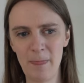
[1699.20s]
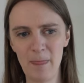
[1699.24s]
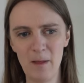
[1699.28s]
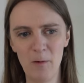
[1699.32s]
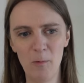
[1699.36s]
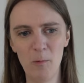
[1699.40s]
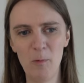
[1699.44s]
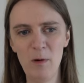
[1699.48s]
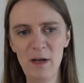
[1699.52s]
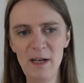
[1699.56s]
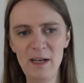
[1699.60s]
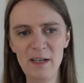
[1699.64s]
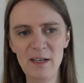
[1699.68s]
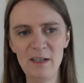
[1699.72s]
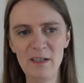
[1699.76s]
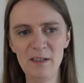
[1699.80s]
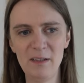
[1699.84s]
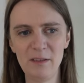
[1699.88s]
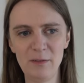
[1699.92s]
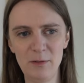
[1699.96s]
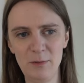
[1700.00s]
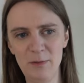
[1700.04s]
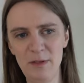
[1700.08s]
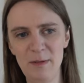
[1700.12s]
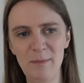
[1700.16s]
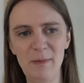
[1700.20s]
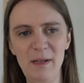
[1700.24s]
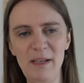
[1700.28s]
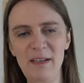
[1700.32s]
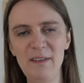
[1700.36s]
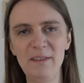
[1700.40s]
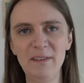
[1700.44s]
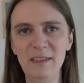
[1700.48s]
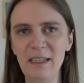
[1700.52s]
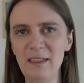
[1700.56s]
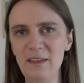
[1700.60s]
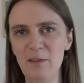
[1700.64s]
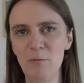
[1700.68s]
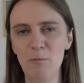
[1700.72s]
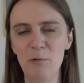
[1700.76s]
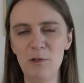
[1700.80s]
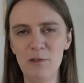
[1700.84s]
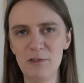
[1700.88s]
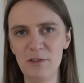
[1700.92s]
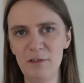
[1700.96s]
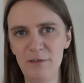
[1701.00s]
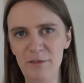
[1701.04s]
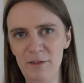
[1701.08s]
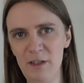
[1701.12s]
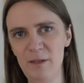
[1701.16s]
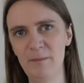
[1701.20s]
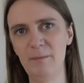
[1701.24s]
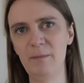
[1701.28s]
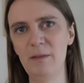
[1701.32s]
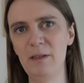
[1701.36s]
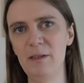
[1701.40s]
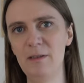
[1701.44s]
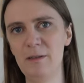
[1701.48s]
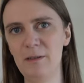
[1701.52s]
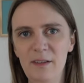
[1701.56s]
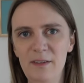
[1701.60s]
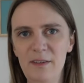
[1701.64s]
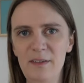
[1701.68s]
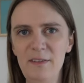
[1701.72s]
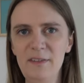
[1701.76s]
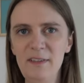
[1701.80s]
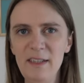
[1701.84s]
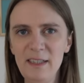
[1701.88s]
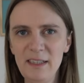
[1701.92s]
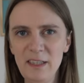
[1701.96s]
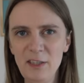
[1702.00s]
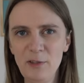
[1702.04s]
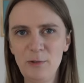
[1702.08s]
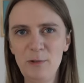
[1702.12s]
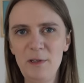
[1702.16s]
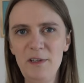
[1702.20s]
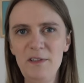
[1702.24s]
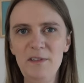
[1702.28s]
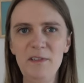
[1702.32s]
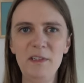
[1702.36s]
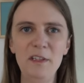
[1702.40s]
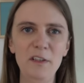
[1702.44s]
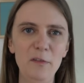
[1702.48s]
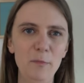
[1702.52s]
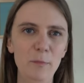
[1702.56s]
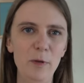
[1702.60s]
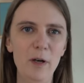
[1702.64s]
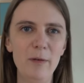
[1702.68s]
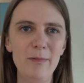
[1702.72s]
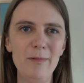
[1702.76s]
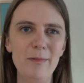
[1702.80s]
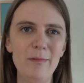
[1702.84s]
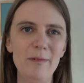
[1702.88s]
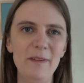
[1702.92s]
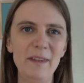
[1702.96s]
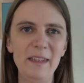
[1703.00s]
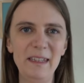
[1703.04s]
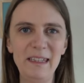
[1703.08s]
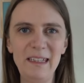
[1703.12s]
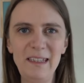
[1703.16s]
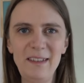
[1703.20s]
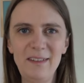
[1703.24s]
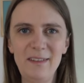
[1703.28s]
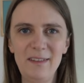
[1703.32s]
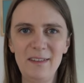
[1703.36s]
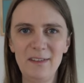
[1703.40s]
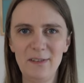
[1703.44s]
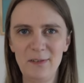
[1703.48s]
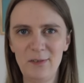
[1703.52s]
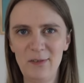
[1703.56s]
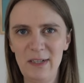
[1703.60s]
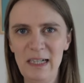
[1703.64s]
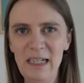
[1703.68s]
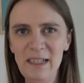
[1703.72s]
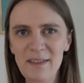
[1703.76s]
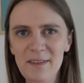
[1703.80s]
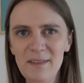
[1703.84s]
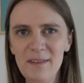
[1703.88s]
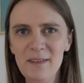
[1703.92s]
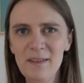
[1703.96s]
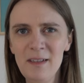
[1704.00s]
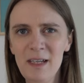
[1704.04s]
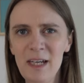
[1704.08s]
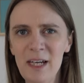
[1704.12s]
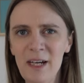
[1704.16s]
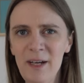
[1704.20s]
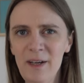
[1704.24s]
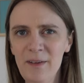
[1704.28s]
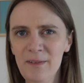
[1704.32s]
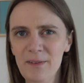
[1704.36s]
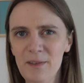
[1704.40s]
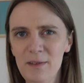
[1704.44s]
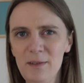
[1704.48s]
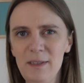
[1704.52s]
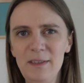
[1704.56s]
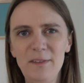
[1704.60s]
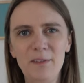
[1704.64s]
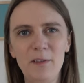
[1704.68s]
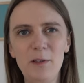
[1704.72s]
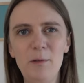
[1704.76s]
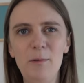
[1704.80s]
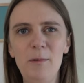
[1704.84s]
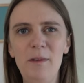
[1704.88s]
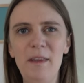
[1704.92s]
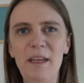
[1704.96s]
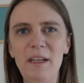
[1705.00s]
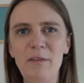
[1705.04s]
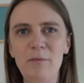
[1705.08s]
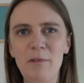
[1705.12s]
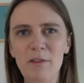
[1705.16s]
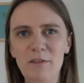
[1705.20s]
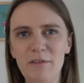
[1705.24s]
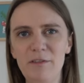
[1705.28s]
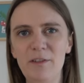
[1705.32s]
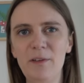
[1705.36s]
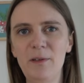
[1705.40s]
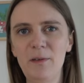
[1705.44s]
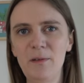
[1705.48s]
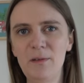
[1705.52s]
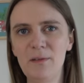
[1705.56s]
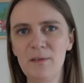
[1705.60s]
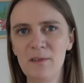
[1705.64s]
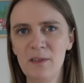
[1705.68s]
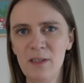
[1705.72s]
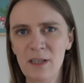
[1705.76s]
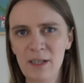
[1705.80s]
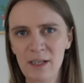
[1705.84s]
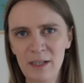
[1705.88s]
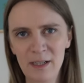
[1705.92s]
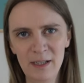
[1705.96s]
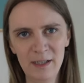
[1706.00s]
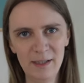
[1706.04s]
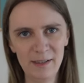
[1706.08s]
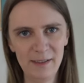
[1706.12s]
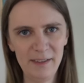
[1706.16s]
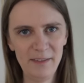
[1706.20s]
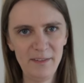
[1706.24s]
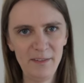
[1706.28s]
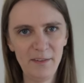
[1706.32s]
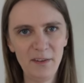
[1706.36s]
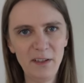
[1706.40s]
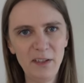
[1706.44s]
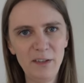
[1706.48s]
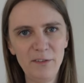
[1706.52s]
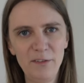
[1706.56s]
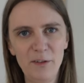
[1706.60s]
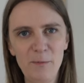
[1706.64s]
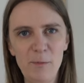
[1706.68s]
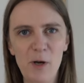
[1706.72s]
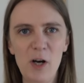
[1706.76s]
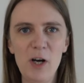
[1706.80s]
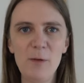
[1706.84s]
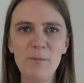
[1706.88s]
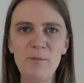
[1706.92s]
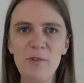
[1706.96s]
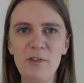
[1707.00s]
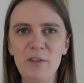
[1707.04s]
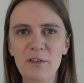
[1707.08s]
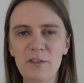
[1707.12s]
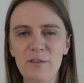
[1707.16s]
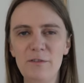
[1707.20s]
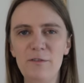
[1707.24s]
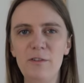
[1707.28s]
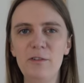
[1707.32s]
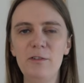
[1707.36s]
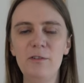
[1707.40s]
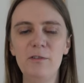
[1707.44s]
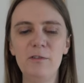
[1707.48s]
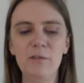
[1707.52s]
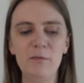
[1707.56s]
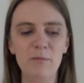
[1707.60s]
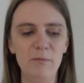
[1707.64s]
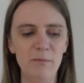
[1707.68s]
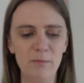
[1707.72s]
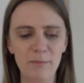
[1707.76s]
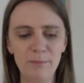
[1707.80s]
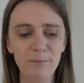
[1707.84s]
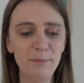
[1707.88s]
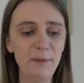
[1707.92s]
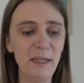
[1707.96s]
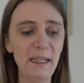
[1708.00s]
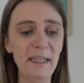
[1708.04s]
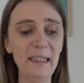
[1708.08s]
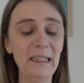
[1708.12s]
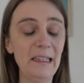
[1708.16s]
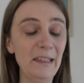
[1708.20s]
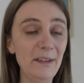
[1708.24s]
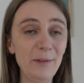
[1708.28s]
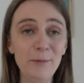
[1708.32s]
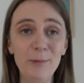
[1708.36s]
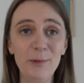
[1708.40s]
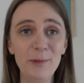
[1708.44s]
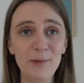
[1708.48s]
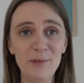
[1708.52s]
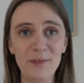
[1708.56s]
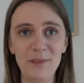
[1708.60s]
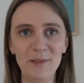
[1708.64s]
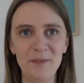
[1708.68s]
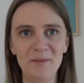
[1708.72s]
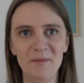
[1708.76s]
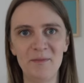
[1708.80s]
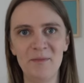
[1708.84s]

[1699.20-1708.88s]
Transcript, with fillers: where do the players get the water from? The second question is probably the easiest to answer, so let's go with that one first. Let's think of some options for getting the water.